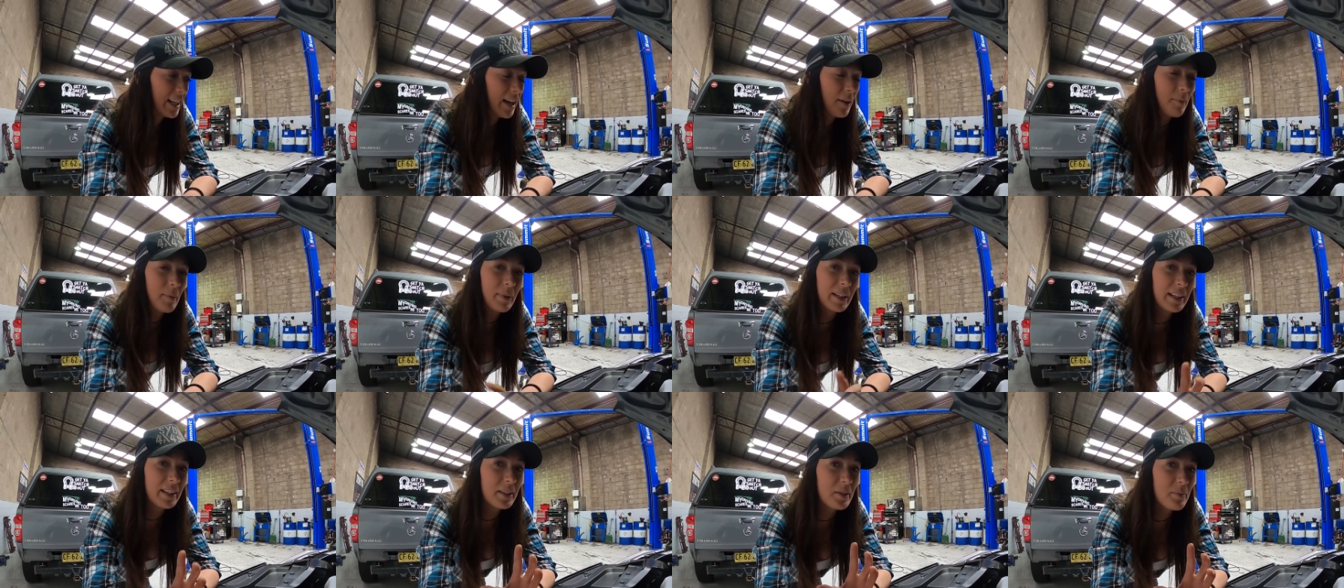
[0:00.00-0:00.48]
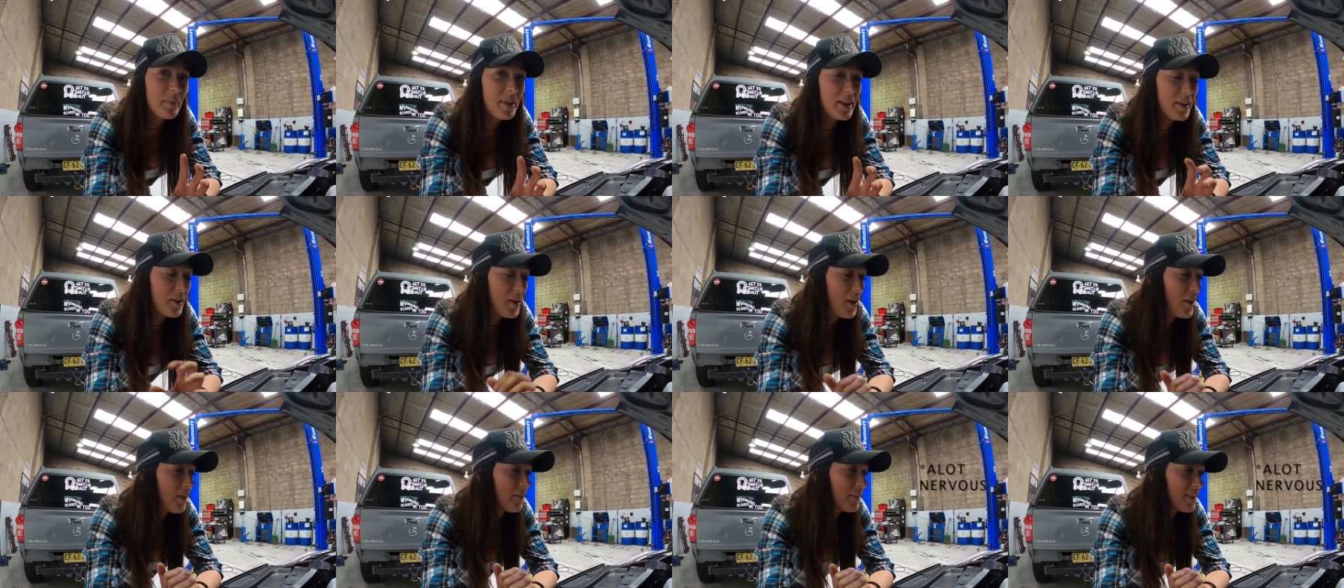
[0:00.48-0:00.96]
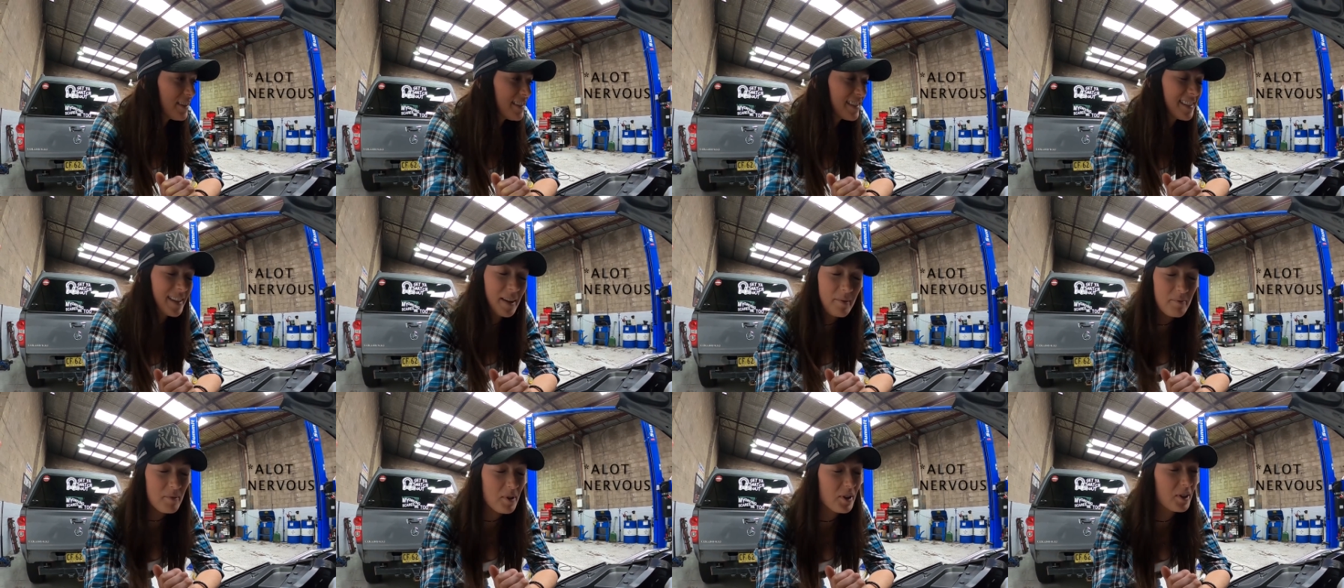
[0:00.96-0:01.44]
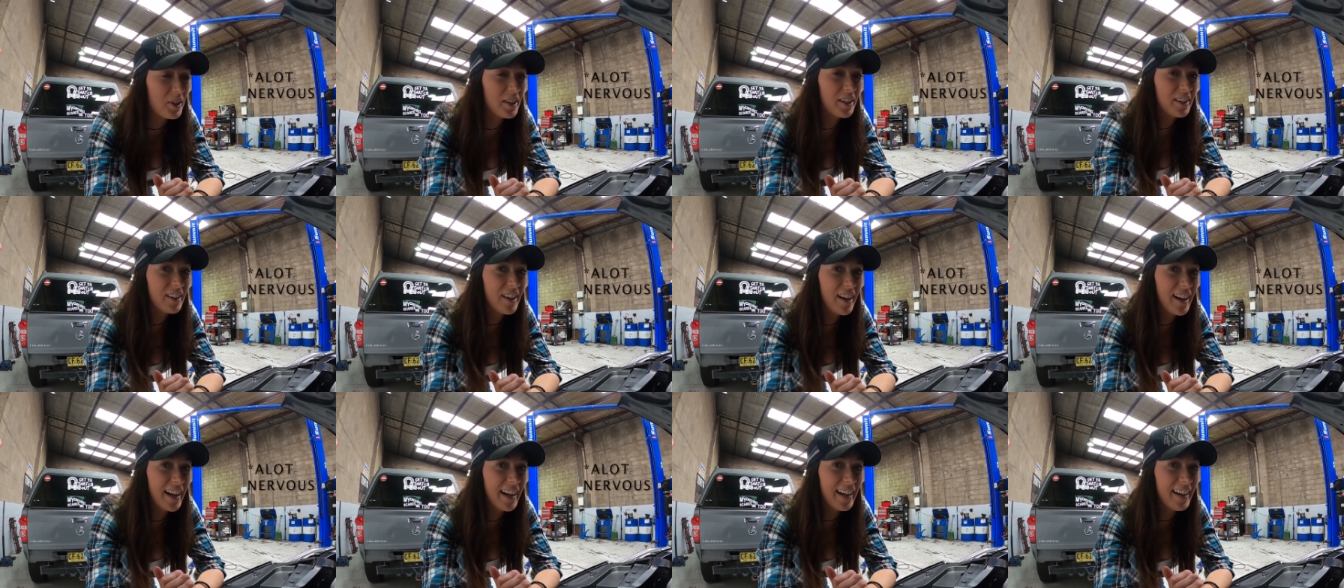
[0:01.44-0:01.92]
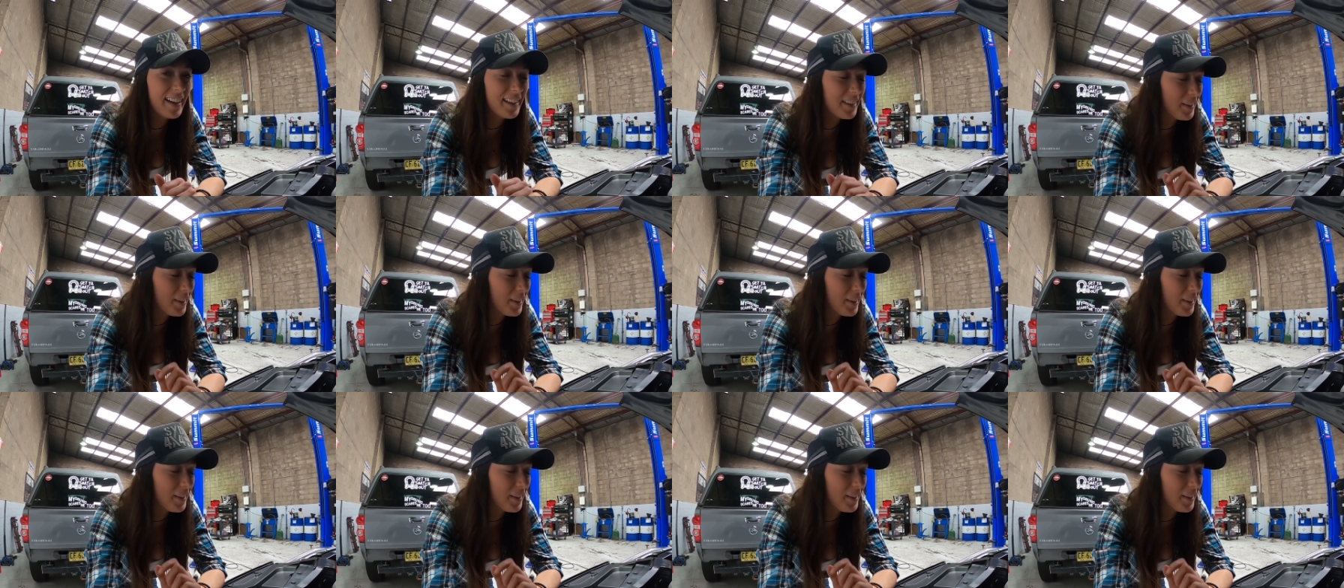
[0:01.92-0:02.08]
I'm a little bit nervous, I'm not gonna lie.